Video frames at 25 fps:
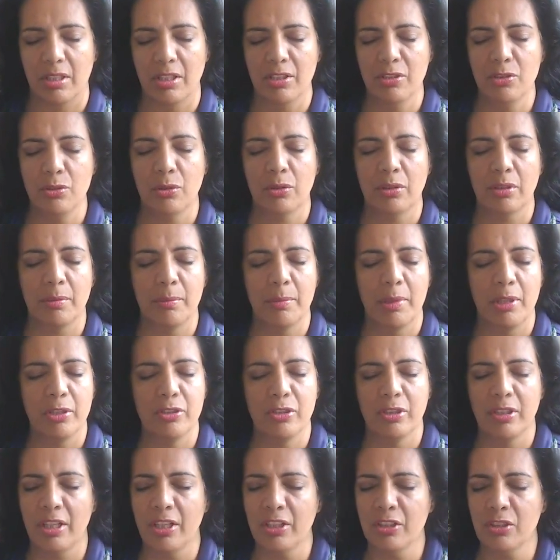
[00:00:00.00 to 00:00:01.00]
And your
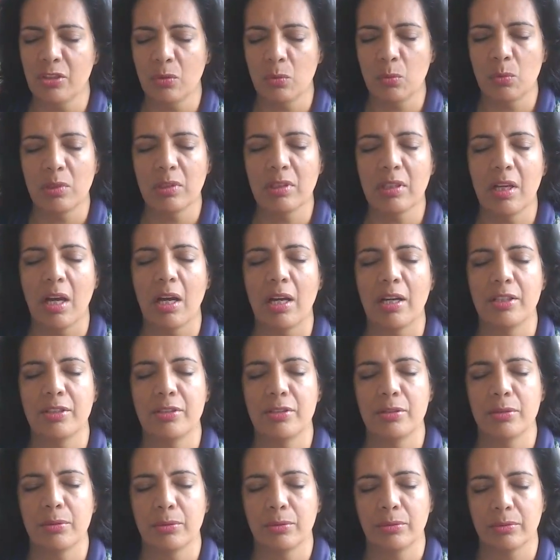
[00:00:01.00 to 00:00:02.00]
imagination will
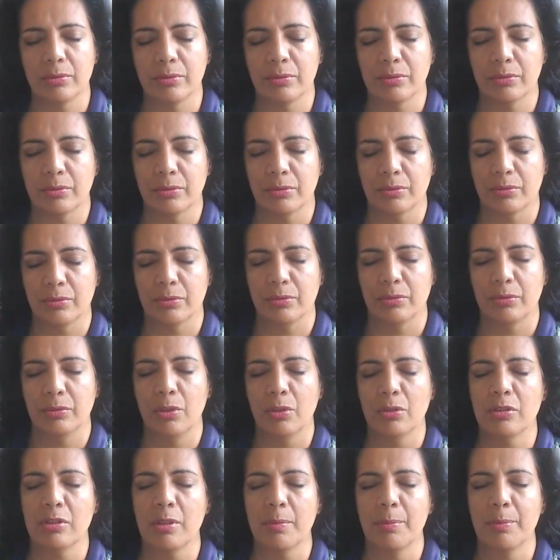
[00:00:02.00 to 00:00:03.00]
guide you.
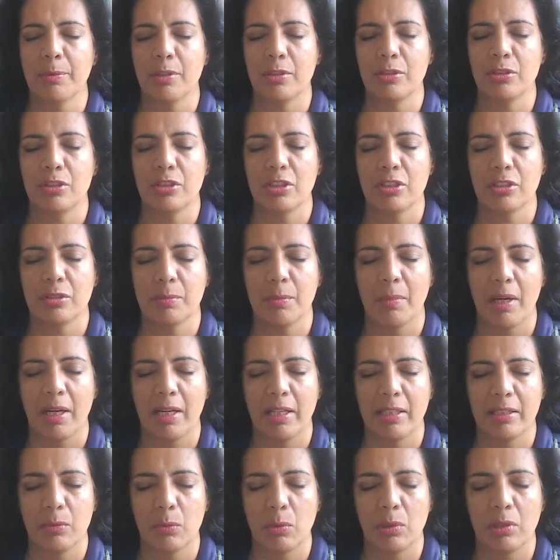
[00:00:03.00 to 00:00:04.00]
Your subconscious
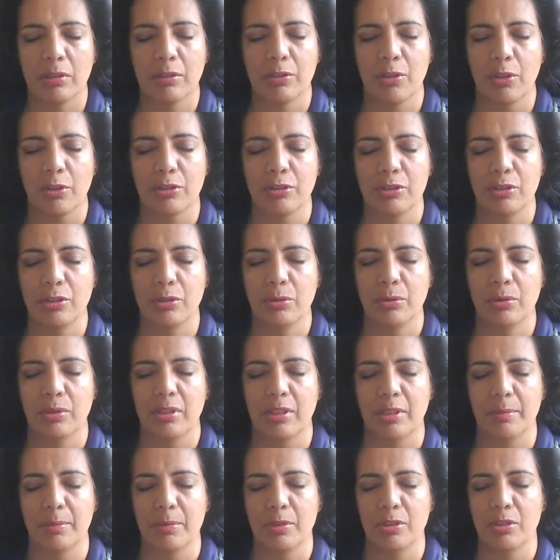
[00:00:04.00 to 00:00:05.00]
mind will talk to you
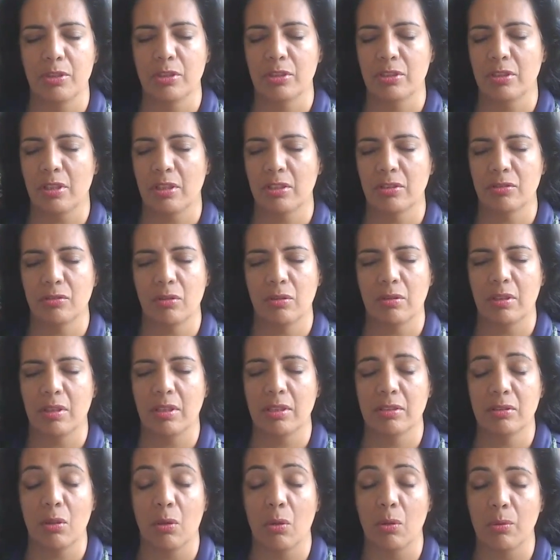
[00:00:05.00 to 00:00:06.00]
in images as,
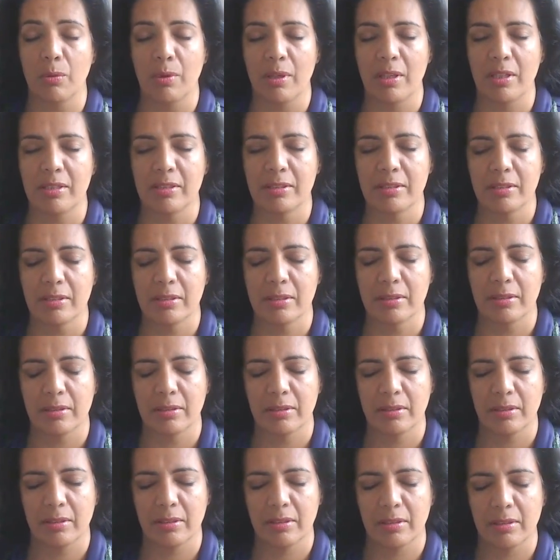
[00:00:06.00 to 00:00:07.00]
as always
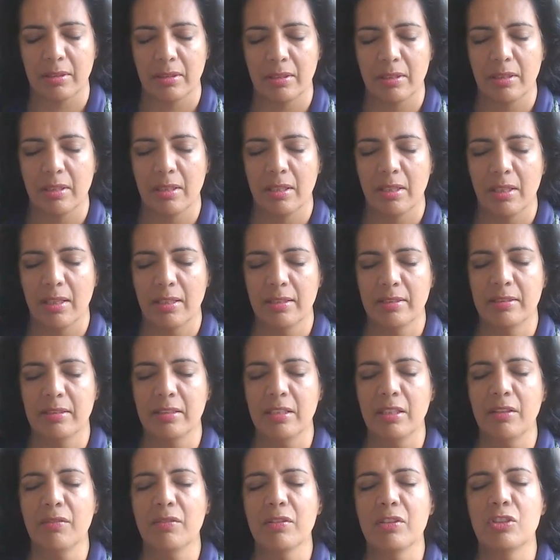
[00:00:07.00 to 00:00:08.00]
and
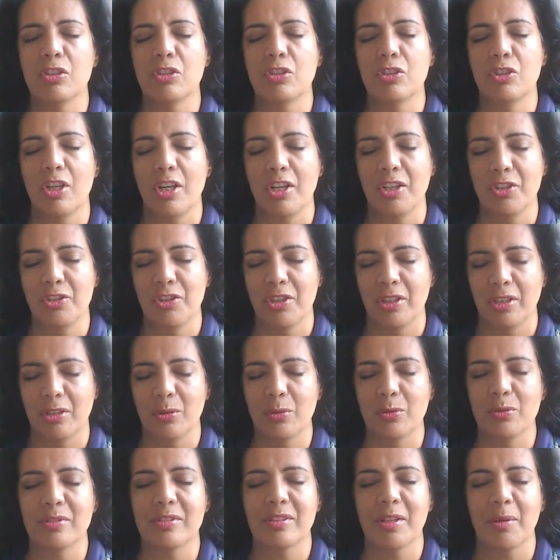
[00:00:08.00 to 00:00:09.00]
see if it's changing
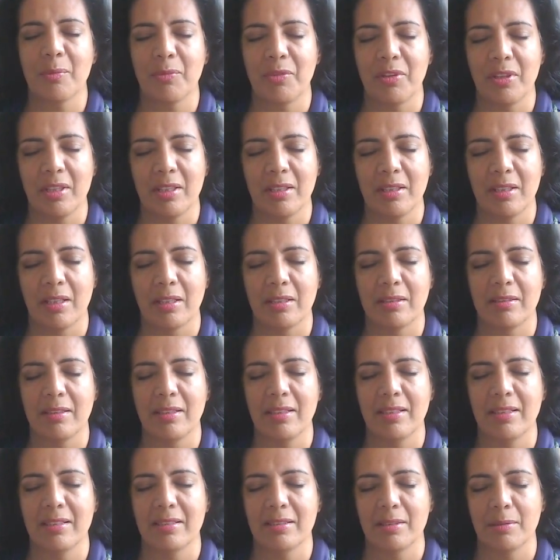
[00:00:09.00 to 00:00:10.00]
to something that
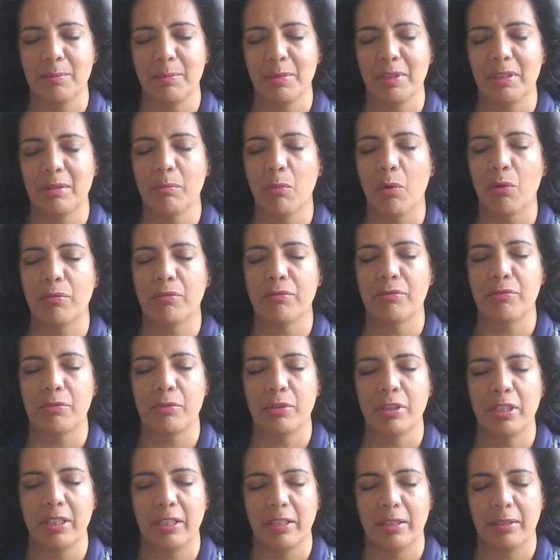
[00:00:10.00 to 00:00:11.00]
is a bit more
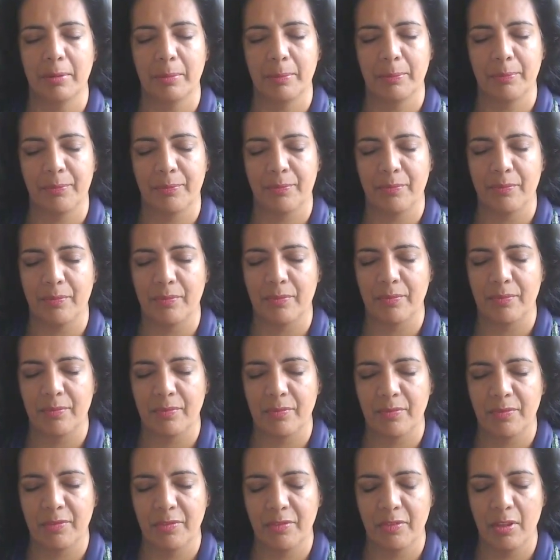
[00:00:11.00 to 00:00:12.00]
free
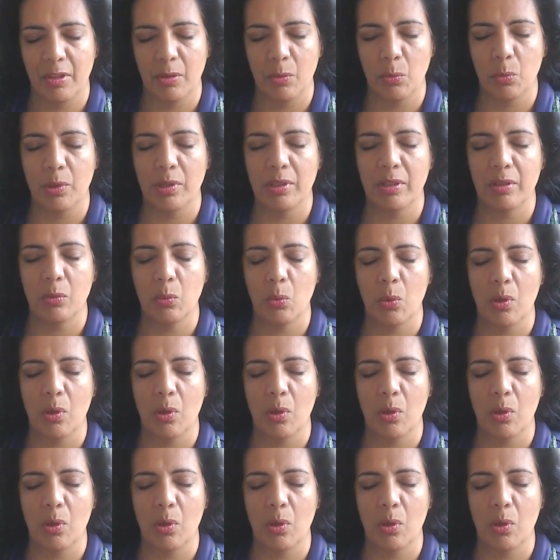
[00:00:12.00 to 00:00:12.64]
than what it